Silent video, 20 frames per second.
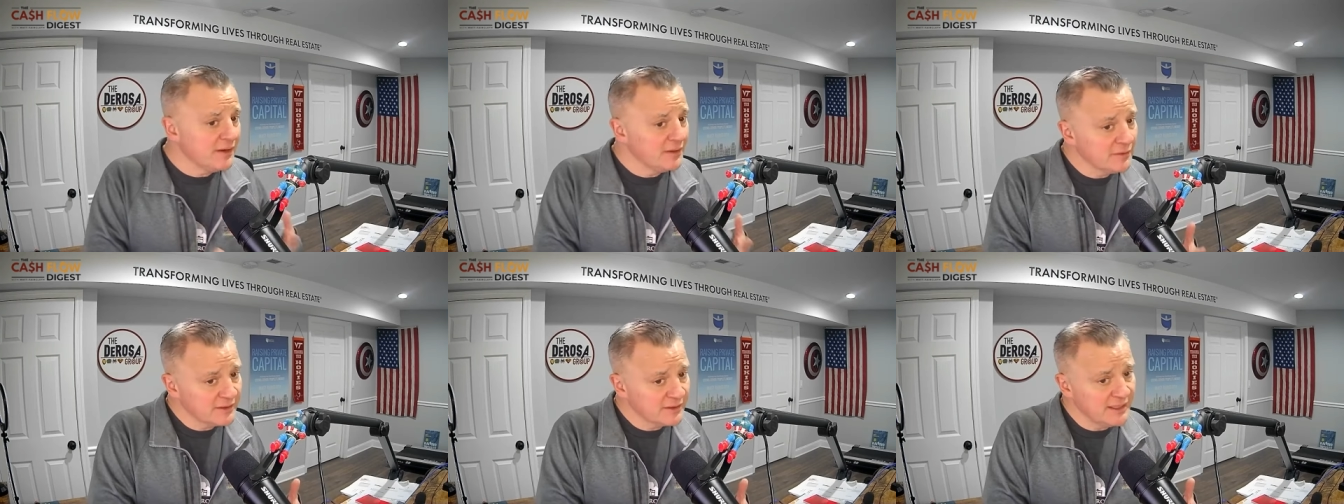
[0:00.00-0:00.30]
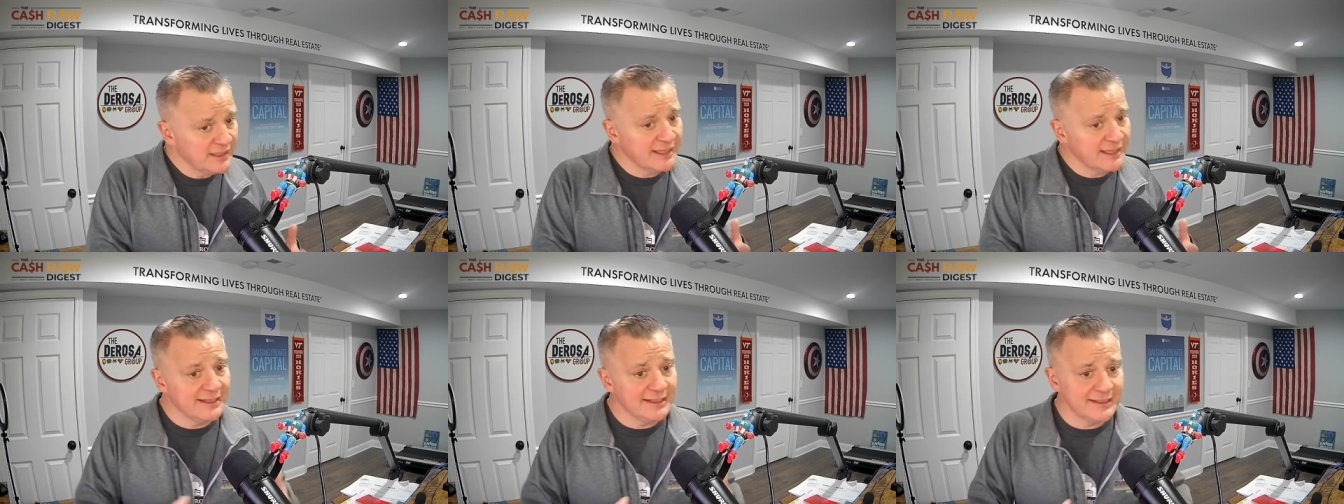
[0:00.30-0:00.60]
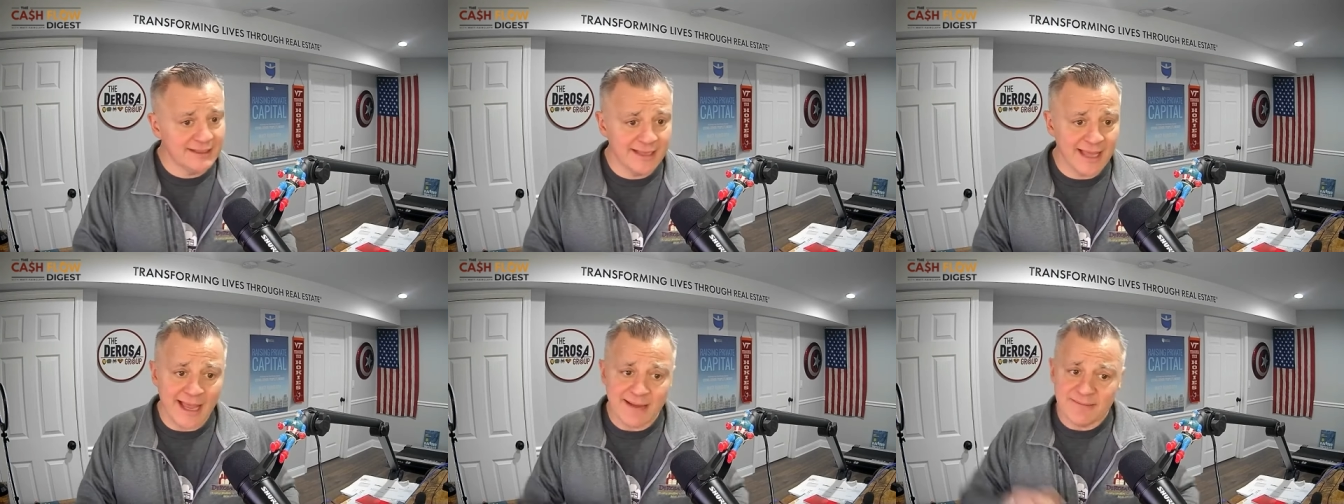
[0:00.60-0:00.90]
looking to get into
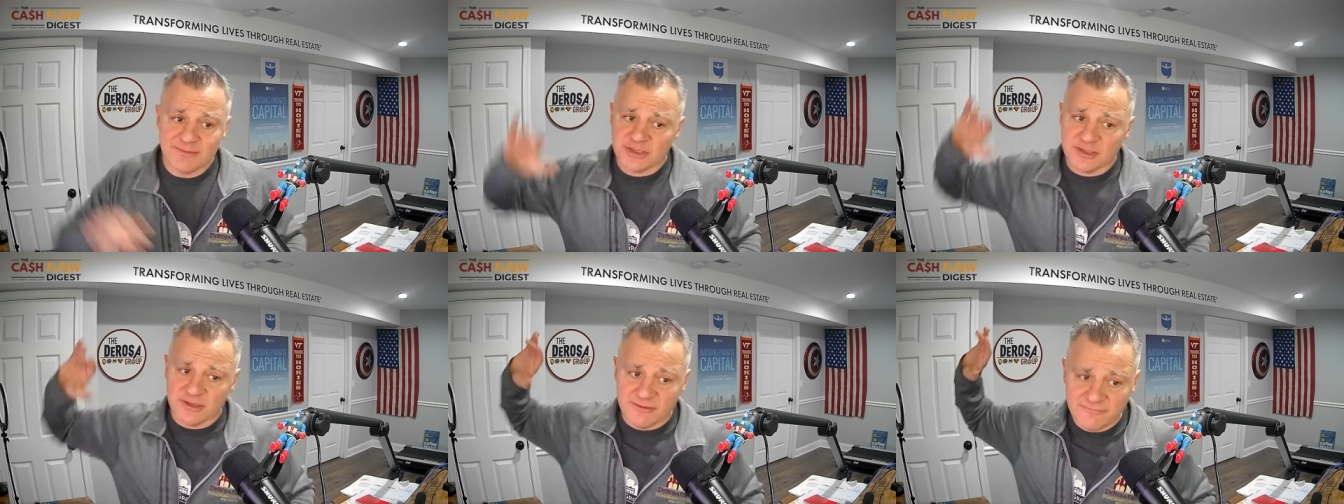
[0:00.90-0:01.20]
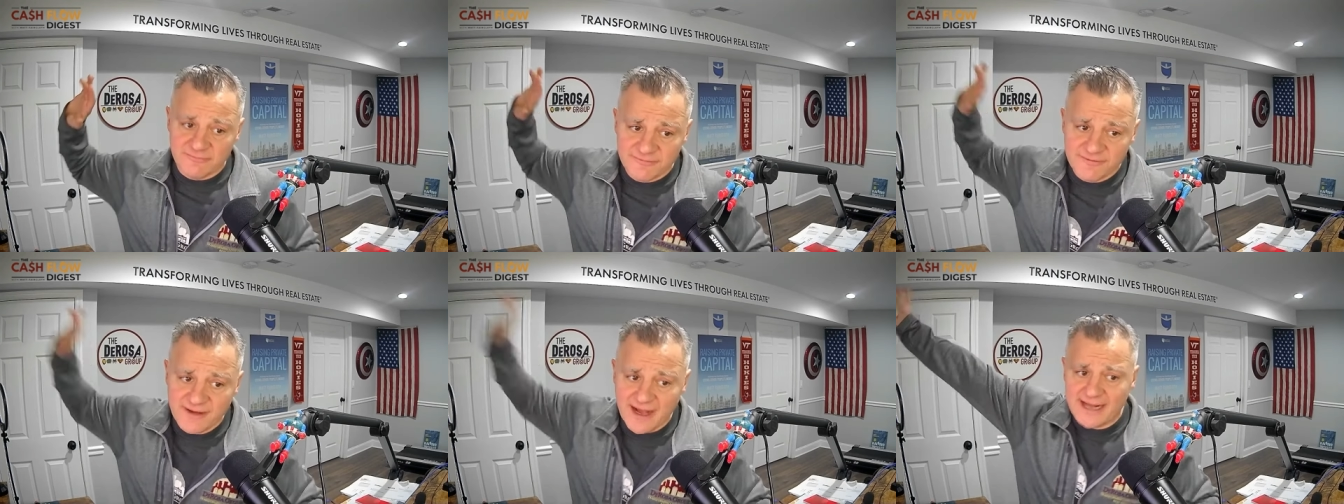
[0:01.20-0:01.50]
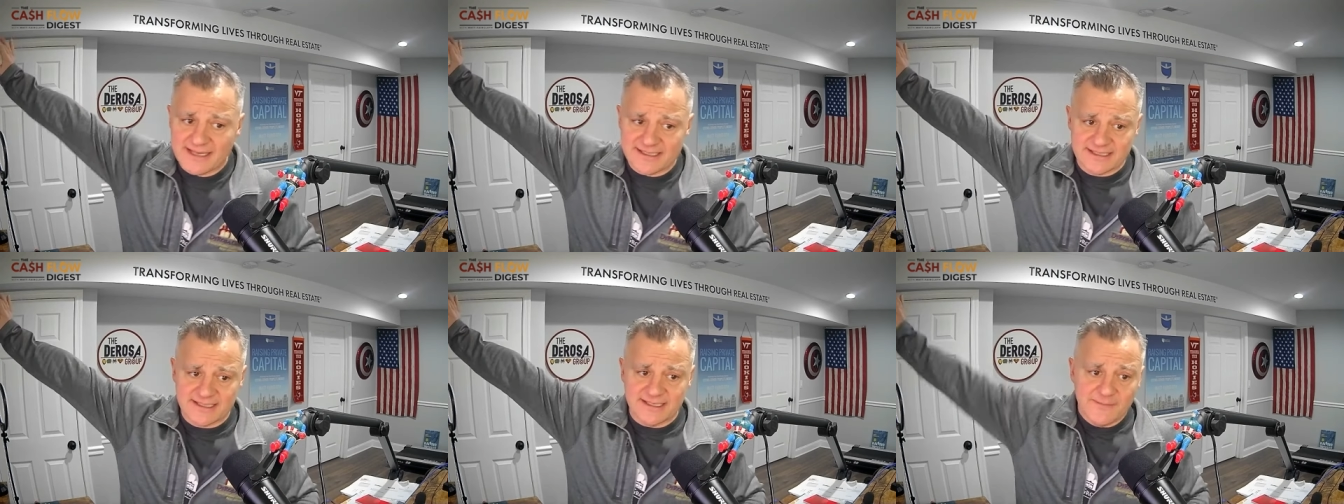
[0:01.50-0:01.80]
the game should
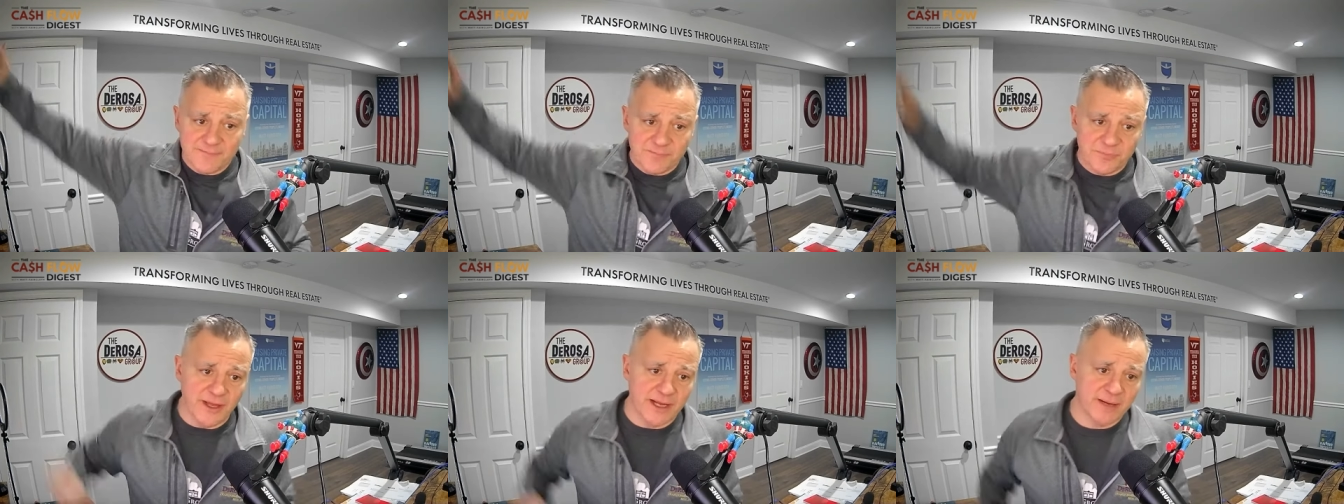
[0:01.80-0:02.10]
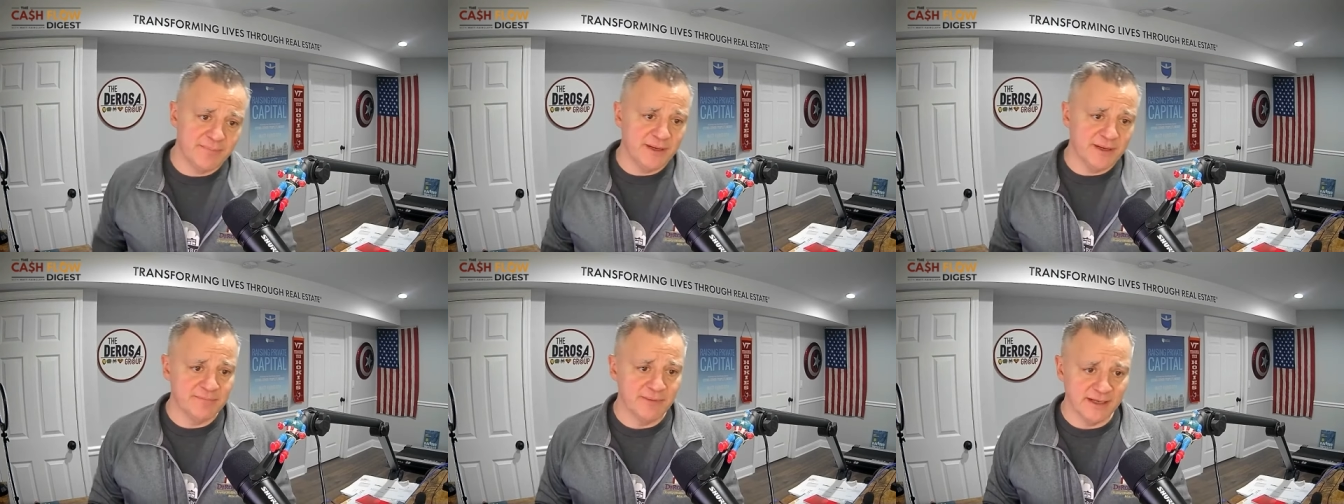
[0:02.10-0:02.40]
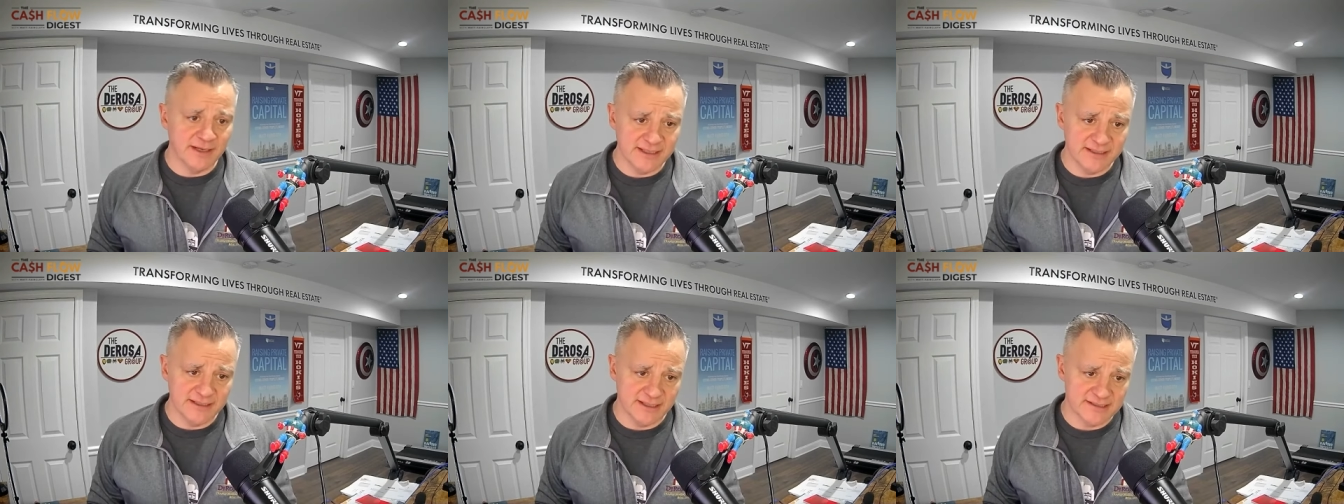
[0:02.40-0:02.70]
invest like big
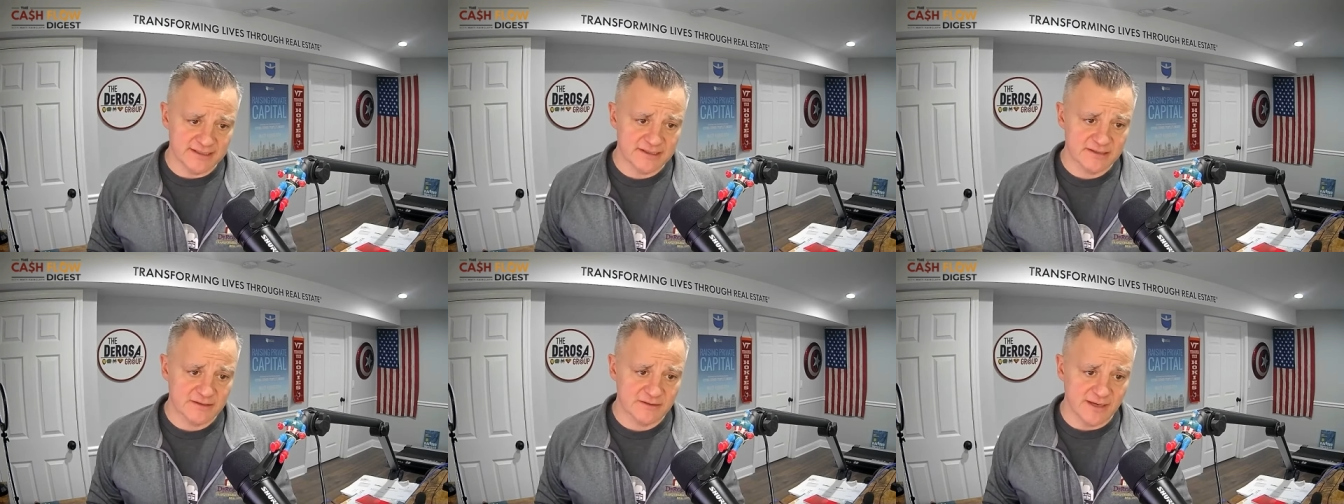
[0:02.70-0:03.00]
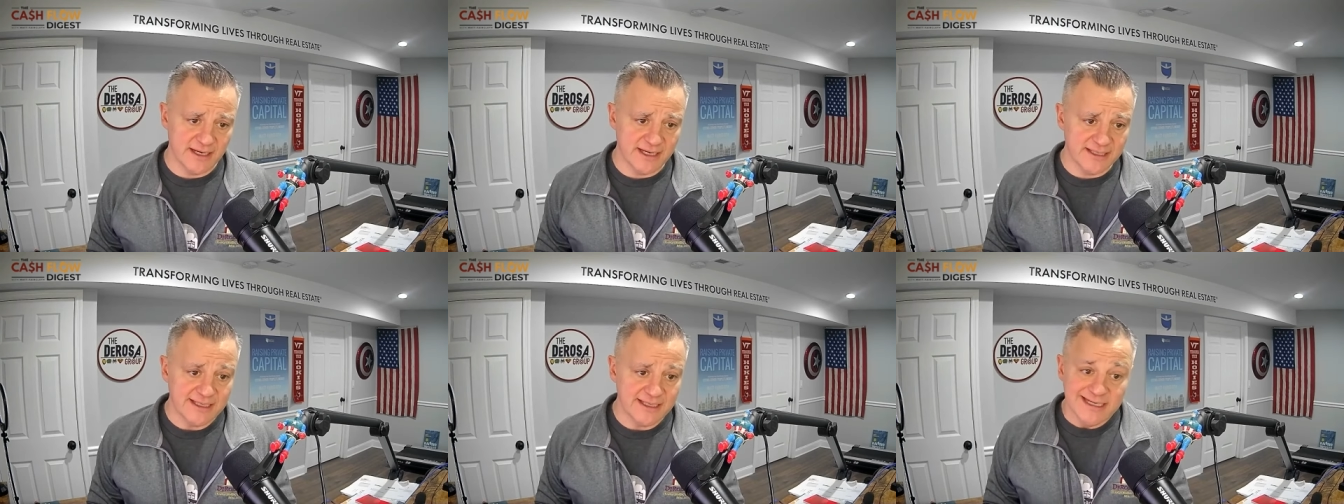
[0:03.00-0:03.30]
money does, right?